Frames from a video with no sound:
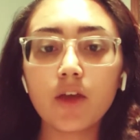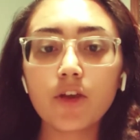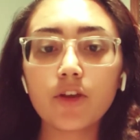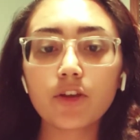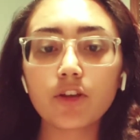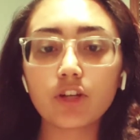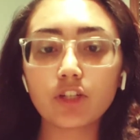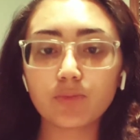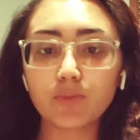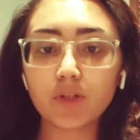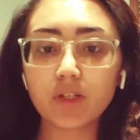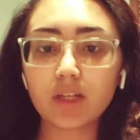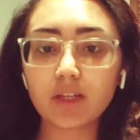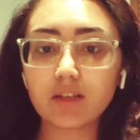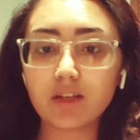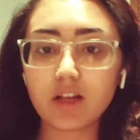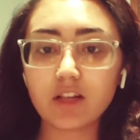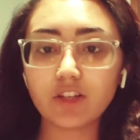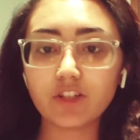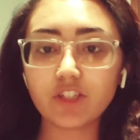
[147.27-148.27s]
CRISPR
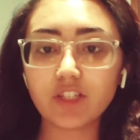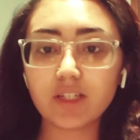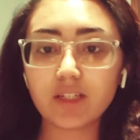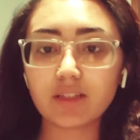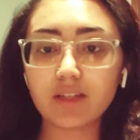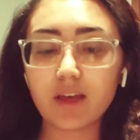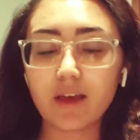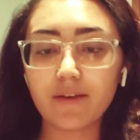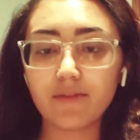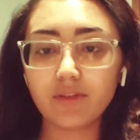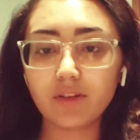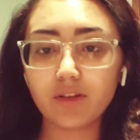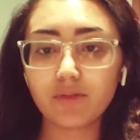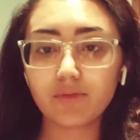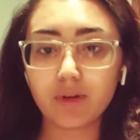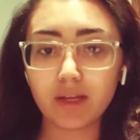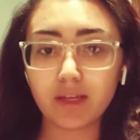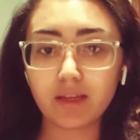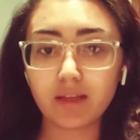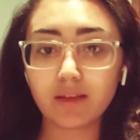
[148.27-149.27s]
technology is heavily
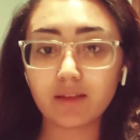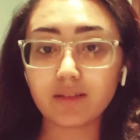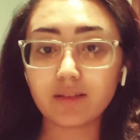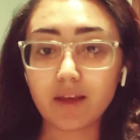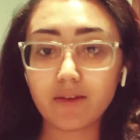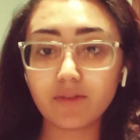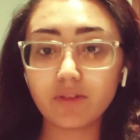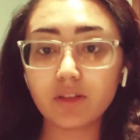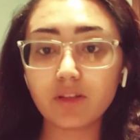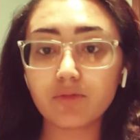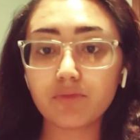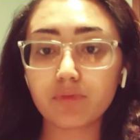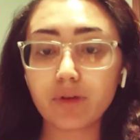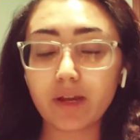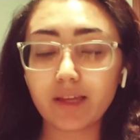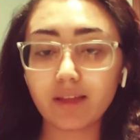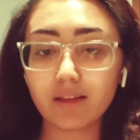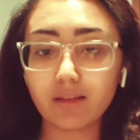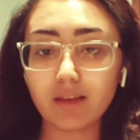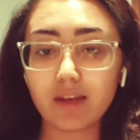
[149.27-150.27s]

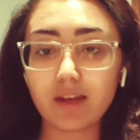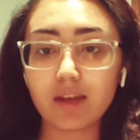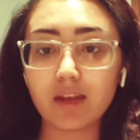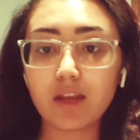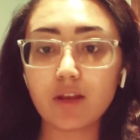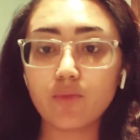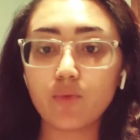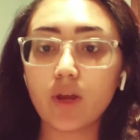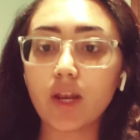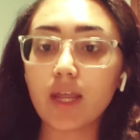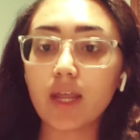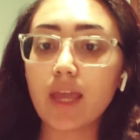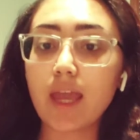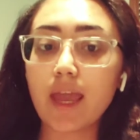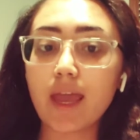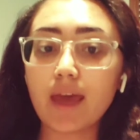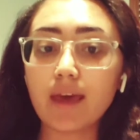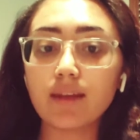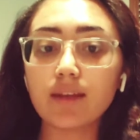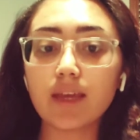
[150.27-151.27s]
regulated in what it
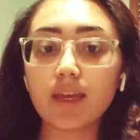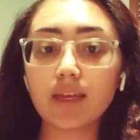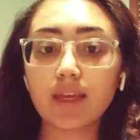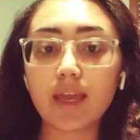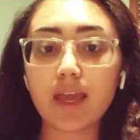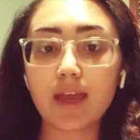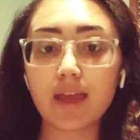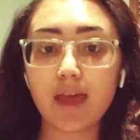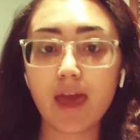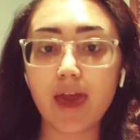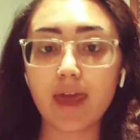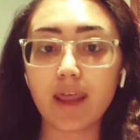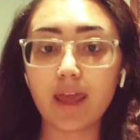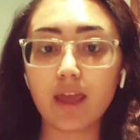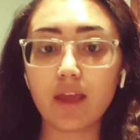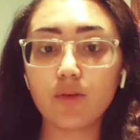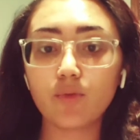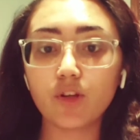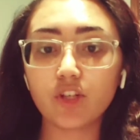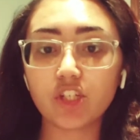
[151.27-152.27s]
can and can't
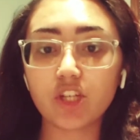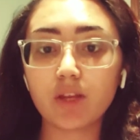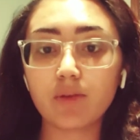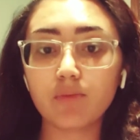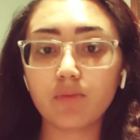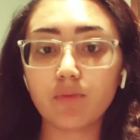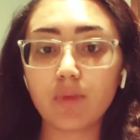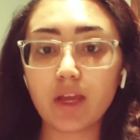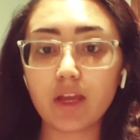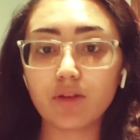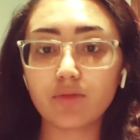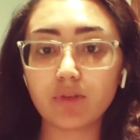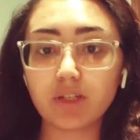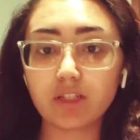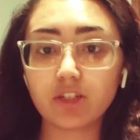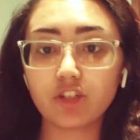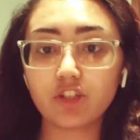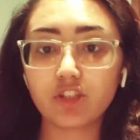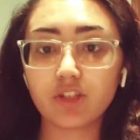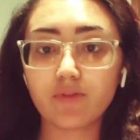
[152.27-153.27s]
edit, which can make
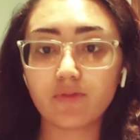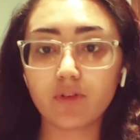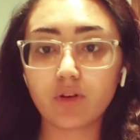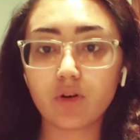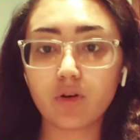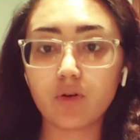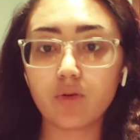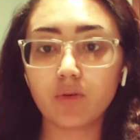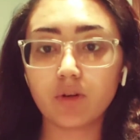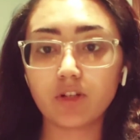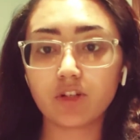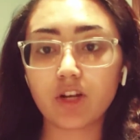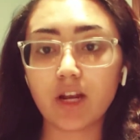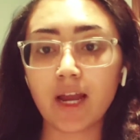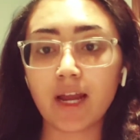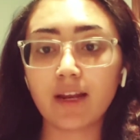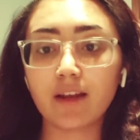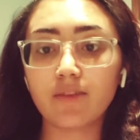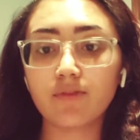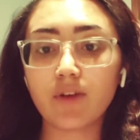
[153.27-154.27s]
research difficult when
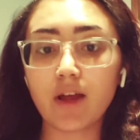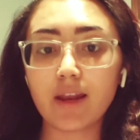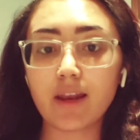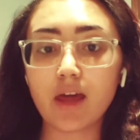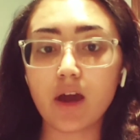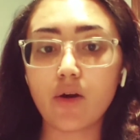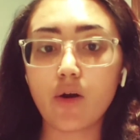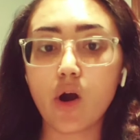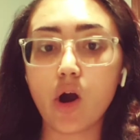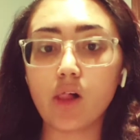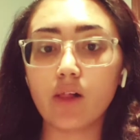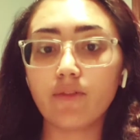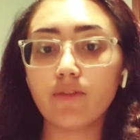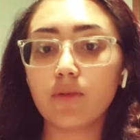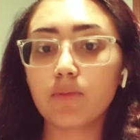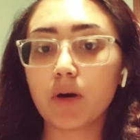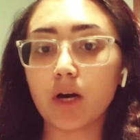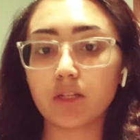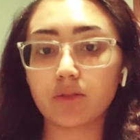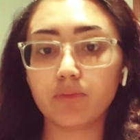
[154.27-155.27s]
trying to find out all of
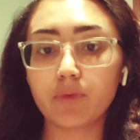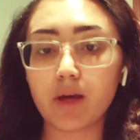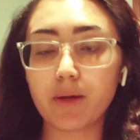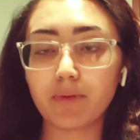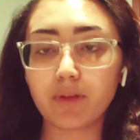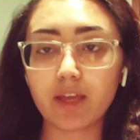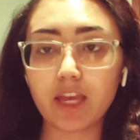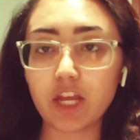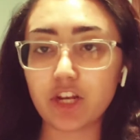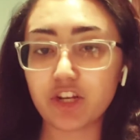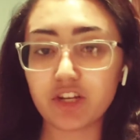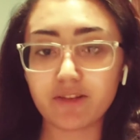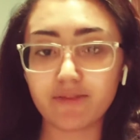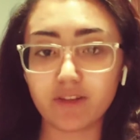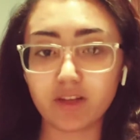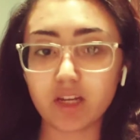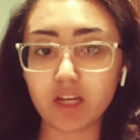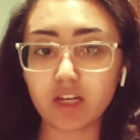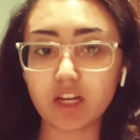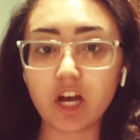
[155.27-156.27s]
the possible applications of
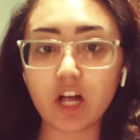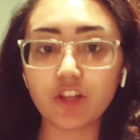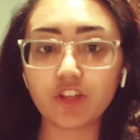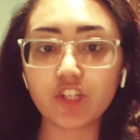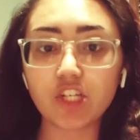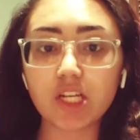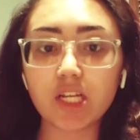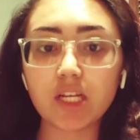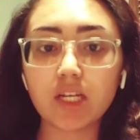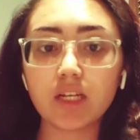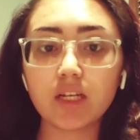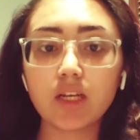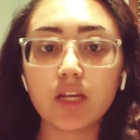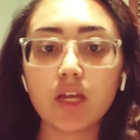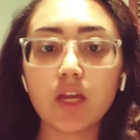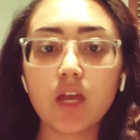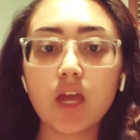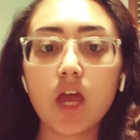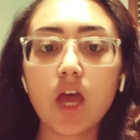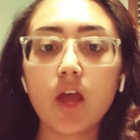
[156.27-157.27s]
the technology.
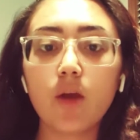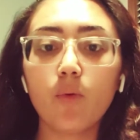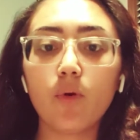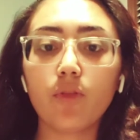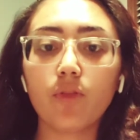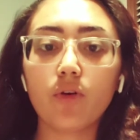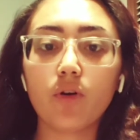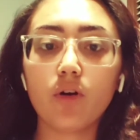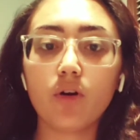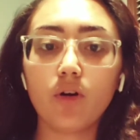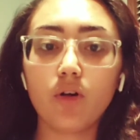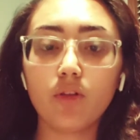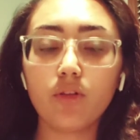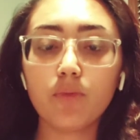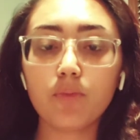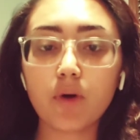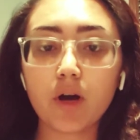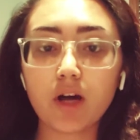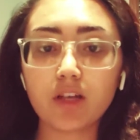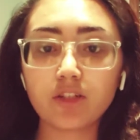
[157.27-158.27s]
With all
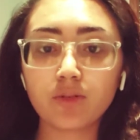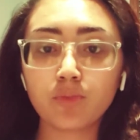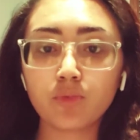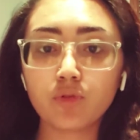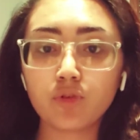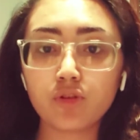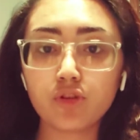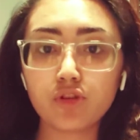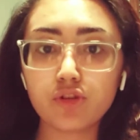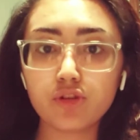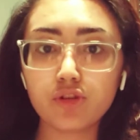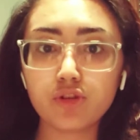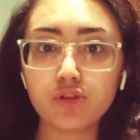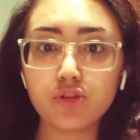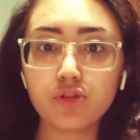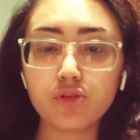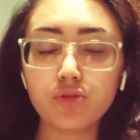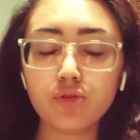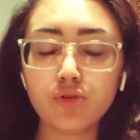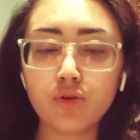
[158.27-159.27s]
the possible
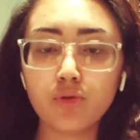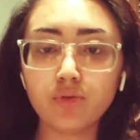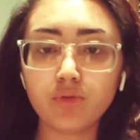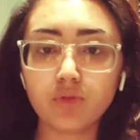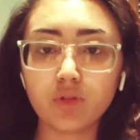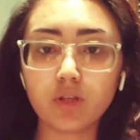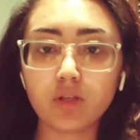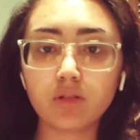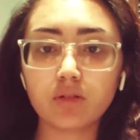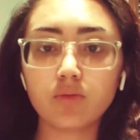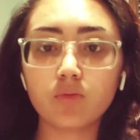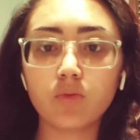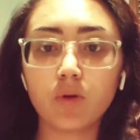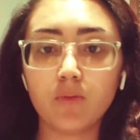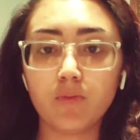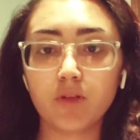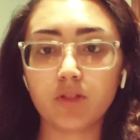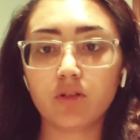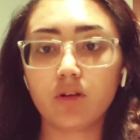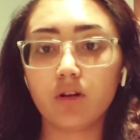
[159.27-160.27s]
uses,
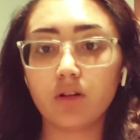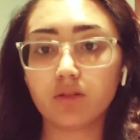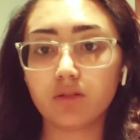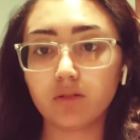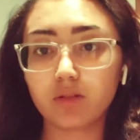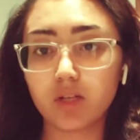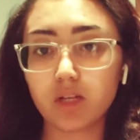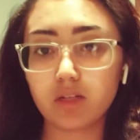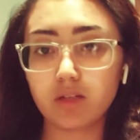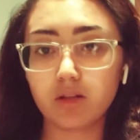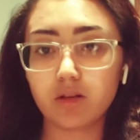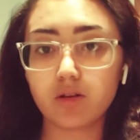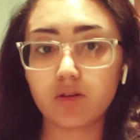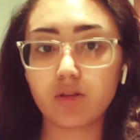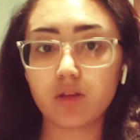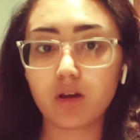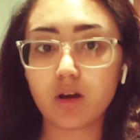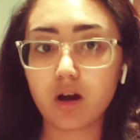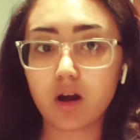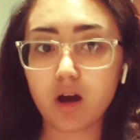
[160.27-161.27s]
one must also consider
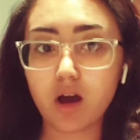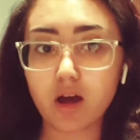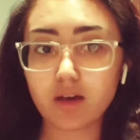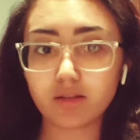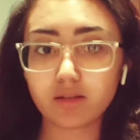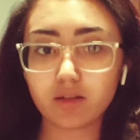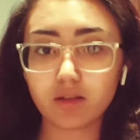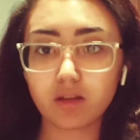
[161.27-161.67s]
the cost